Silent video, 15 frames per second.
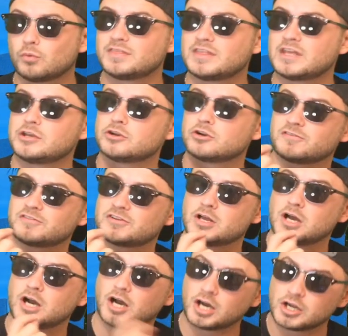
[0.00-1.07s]
when they nerfed
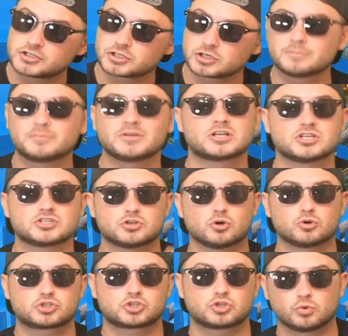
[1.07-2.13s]
Hunter because
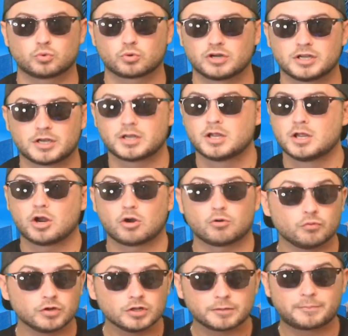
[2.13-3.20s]
those two were in a
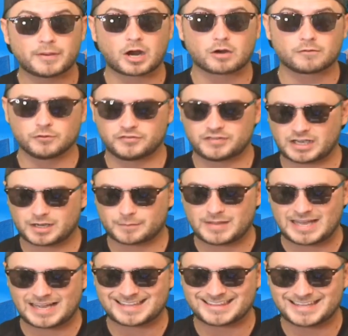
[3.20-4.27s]
really powerful deck
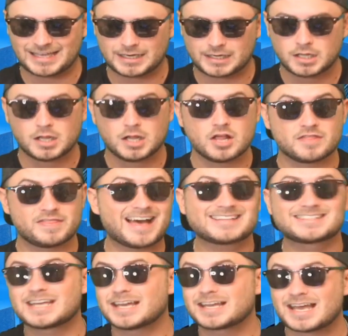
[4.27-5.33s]
back then.
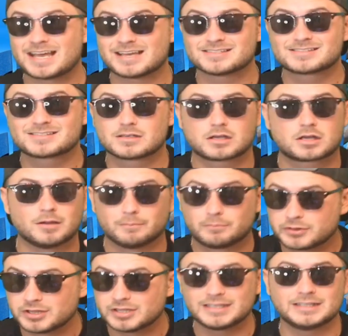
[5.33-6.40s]
That deck has
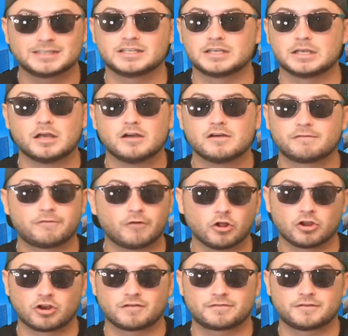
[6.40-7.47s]
completely
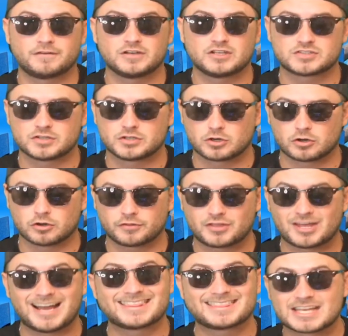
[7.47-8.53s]
fallen off the face of the earth.
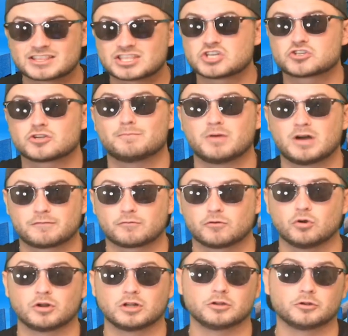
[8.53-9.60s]
I think they should buff Rogue